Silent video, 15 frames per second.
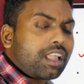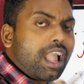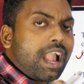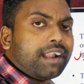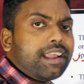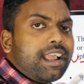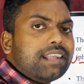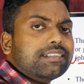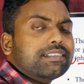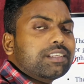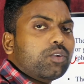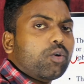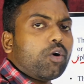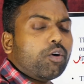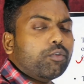
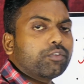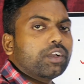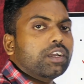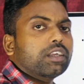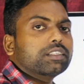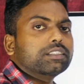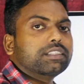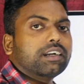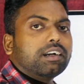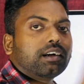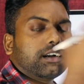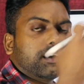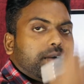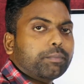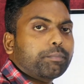enhancing of
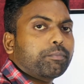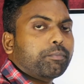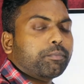the